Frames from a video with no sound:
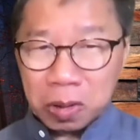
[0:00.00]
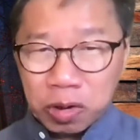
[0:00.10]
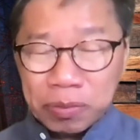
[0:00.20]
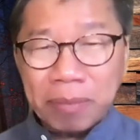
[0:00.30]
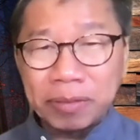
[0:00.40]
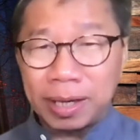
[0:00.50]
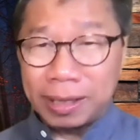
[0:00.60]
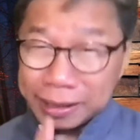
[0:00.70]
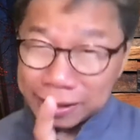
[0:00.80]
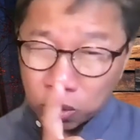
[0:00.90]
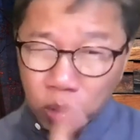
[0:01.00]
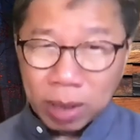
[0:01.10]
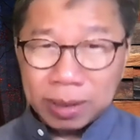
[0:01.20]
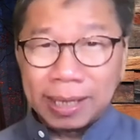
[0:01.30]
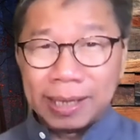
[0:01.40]
Remember, the
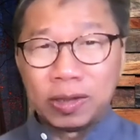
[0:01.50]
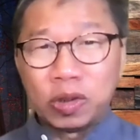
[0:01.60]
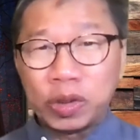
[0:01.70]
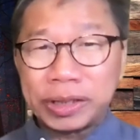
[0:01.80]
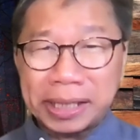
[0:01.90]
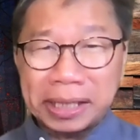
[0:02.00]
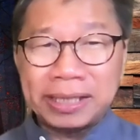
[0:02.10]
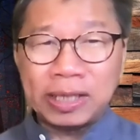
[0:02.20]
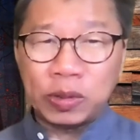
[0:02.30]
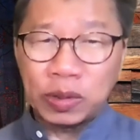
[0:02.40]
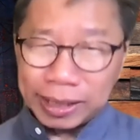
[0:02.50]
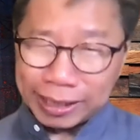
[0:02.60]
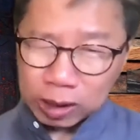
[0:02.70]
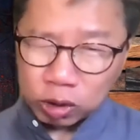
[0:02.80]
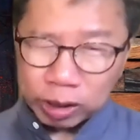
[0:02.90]
one who is in you
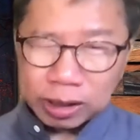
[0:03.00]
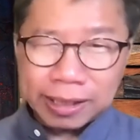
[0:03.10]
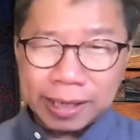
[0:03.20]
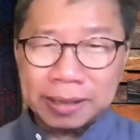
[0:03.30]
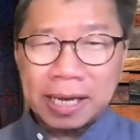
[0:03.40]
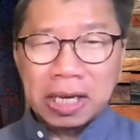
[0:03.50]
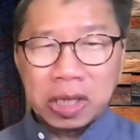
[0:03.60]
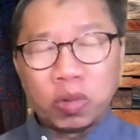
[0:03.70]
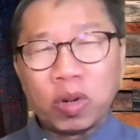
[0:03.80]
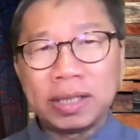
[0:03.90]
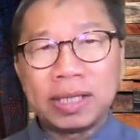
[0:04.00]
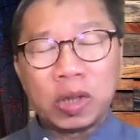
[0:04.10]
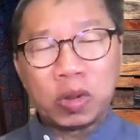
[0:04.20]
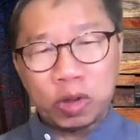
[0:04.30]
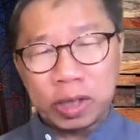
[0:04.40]
is greater than the one
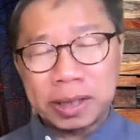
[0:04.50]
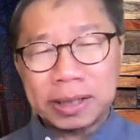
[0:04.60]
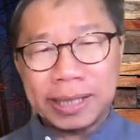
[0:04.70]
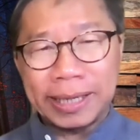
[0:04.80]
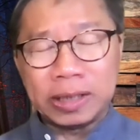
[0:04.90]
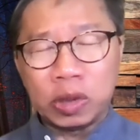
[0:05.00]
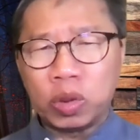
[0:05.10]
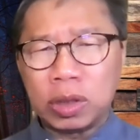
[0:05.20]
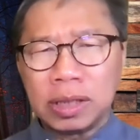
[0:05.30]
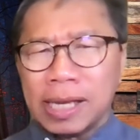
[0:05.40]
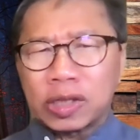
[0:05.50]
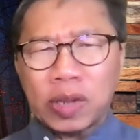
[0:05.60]
who is in the world.